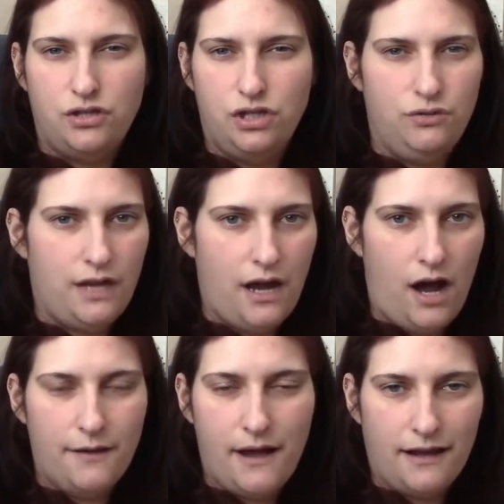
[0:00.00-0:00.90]
Do they
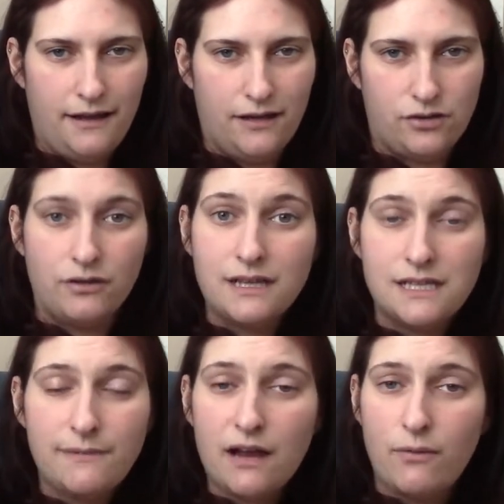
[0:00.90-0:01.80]
automatically get their
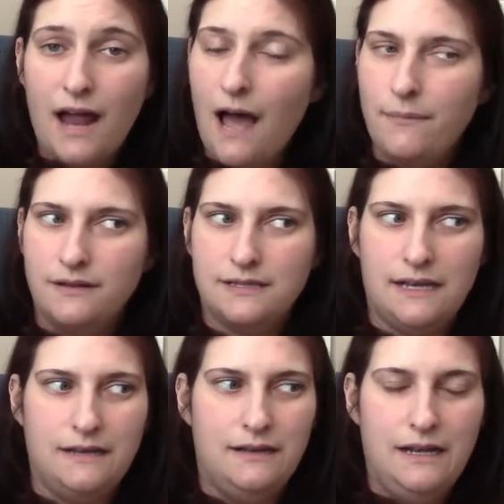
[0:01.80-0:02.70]
license back? What happens?
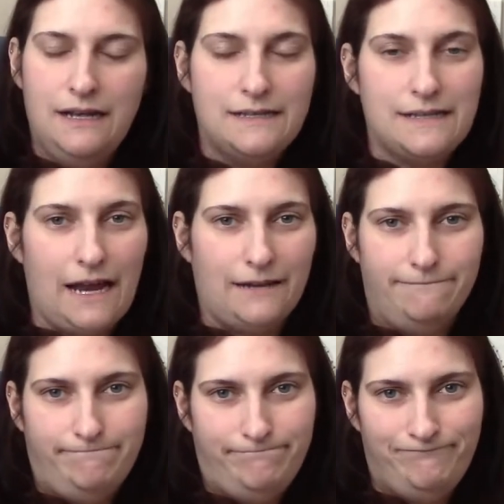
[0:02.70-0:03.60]
And it's like,
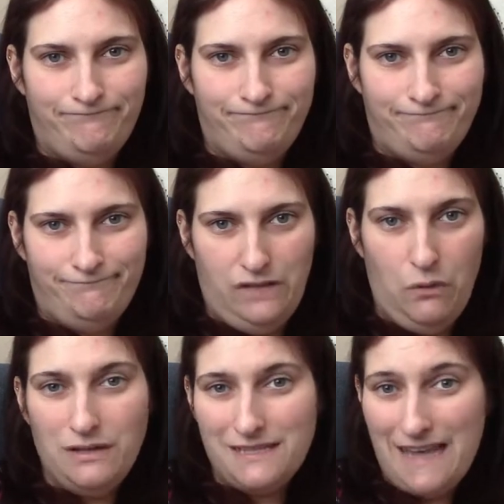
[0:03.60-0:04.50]
no
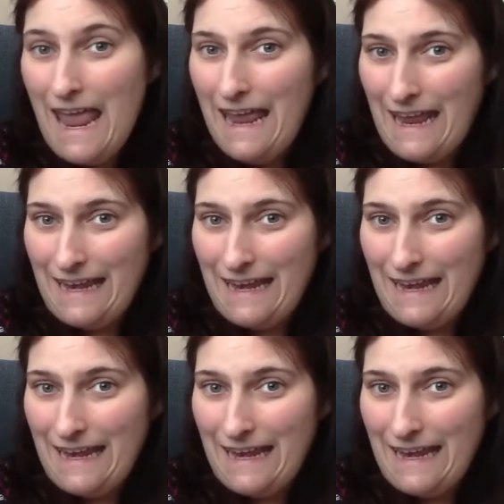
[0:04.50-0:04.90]
one's saying